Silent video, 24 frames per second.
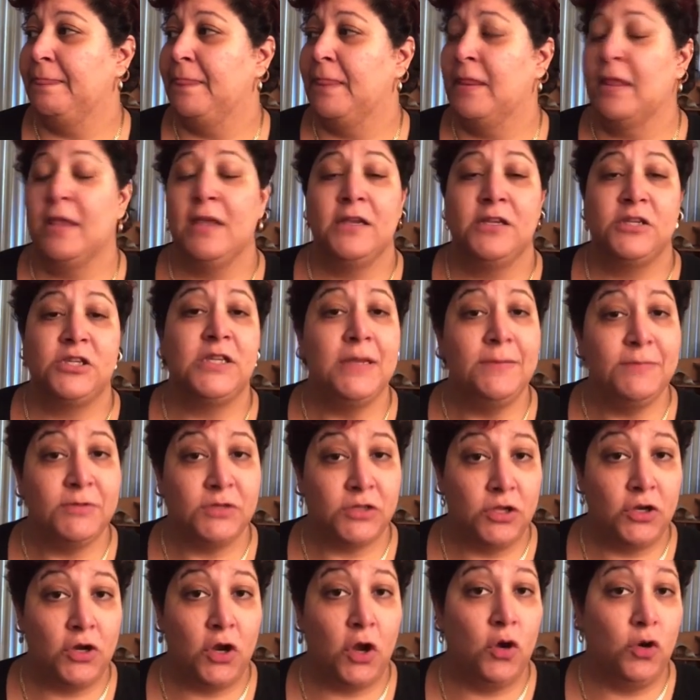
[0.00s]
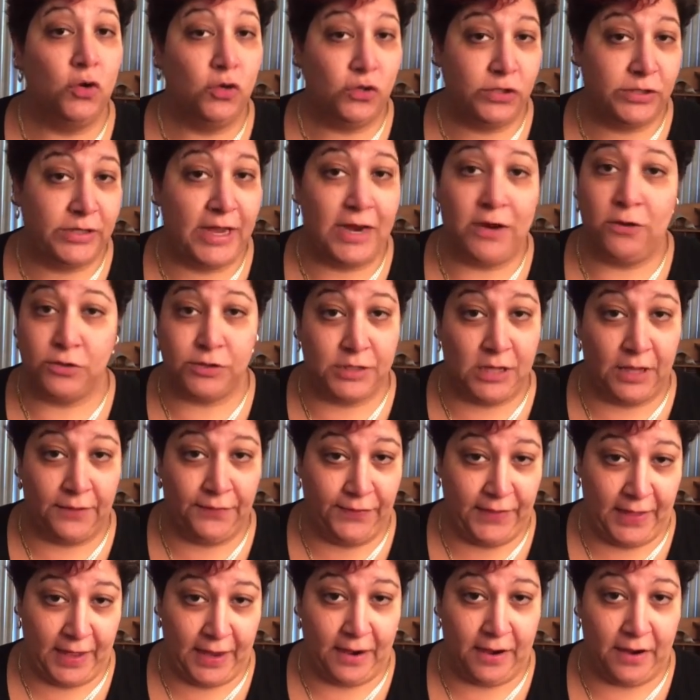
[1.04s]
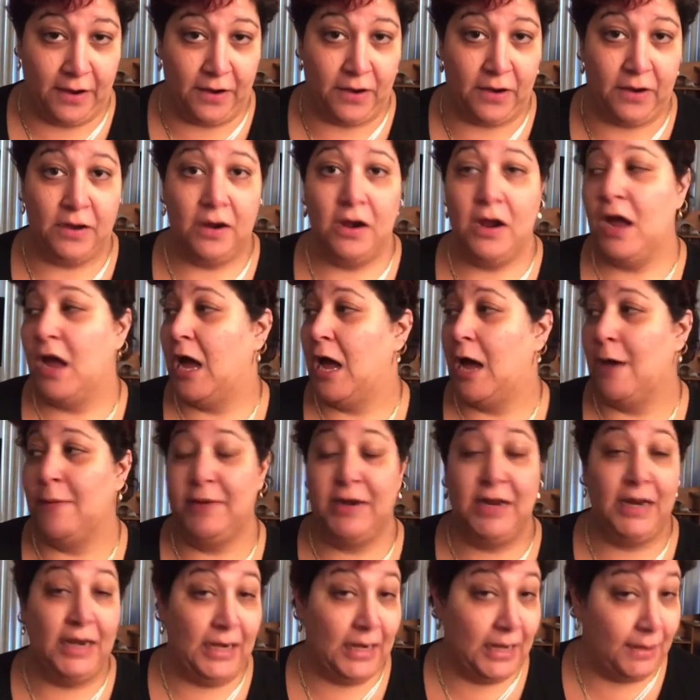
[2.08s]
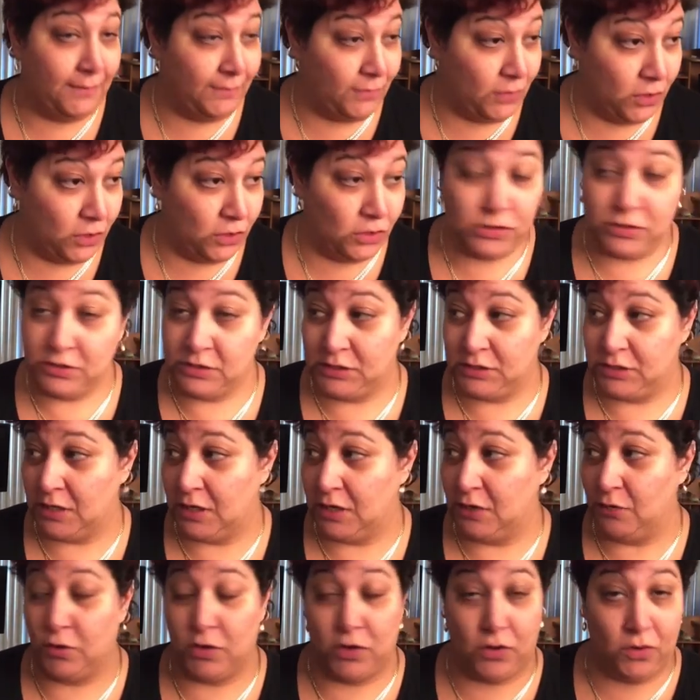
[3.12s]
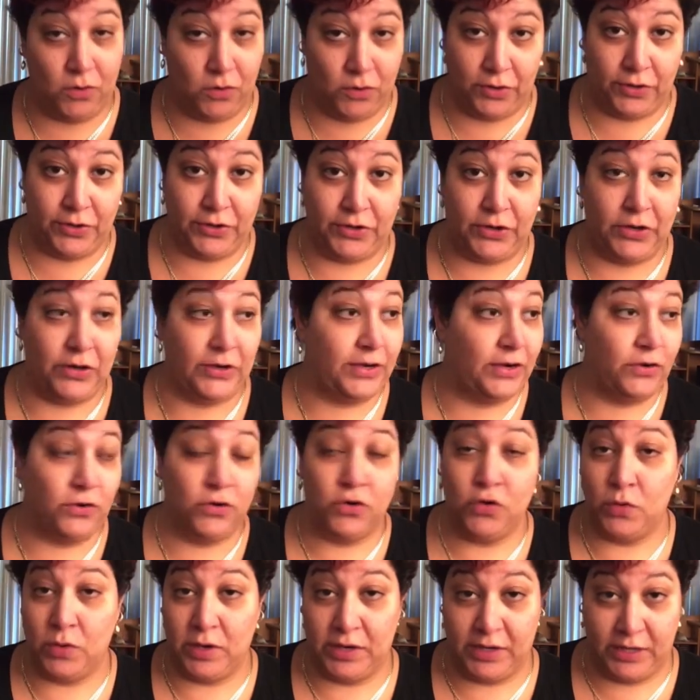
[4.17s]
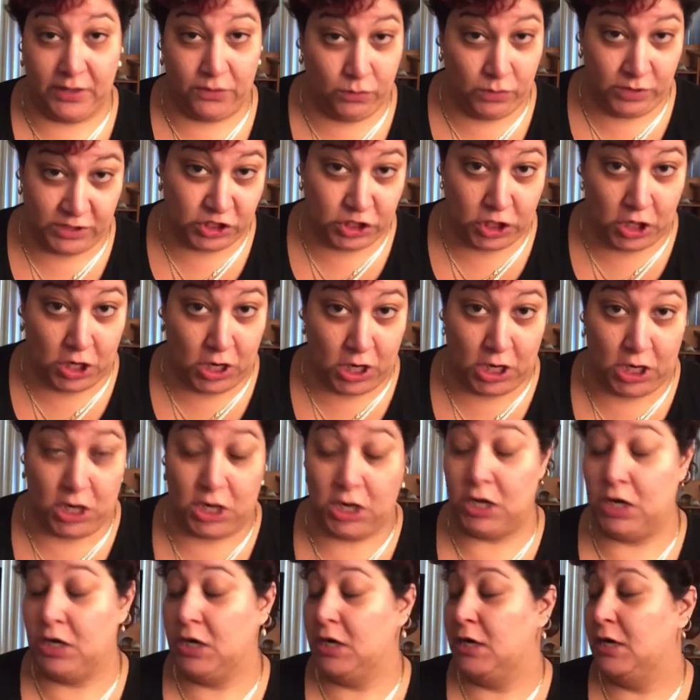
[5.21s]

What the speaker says: seems to know who's there, who's not there, how many limos were ordered, and who went in which car.